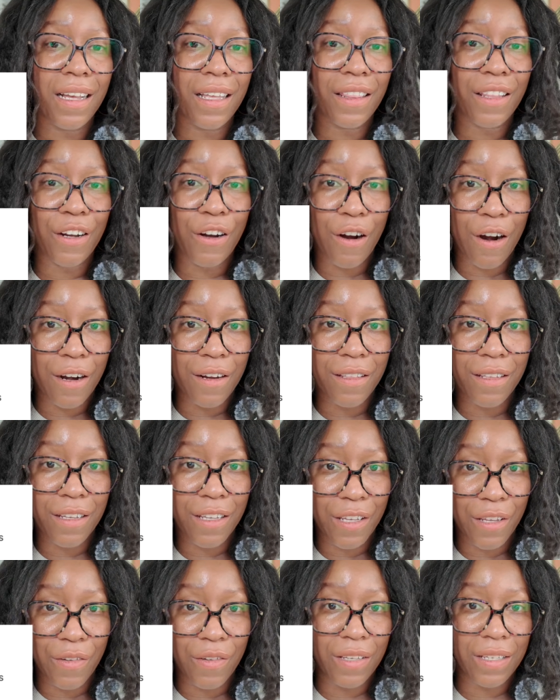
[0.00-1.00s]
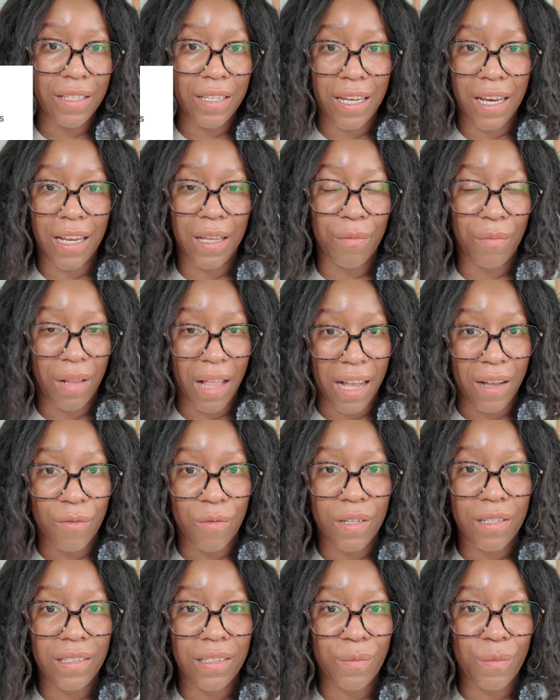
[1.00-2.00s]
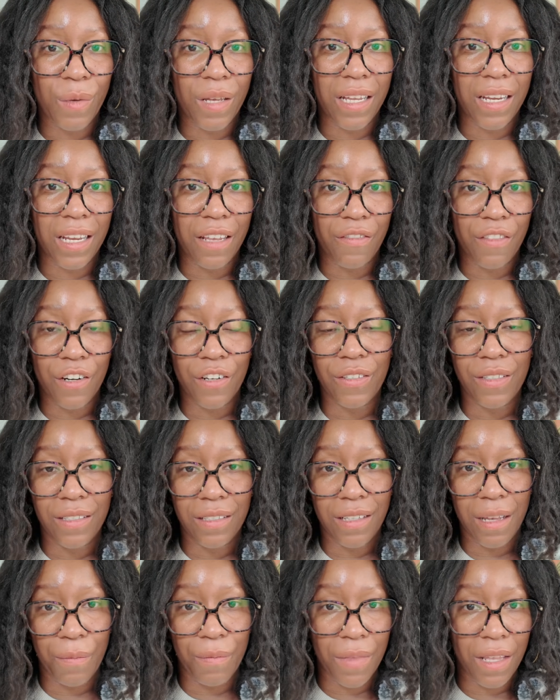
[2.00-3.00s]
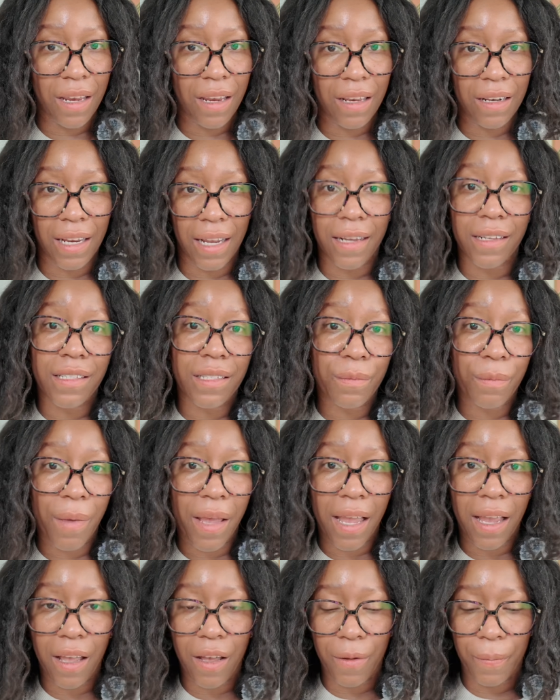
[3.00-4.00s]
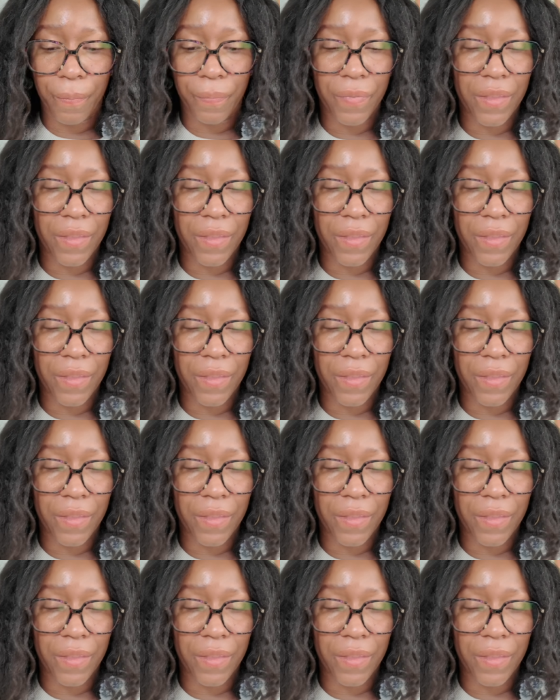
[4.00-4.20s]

There are the cute aesthetic black ones, but if there's something like a speck,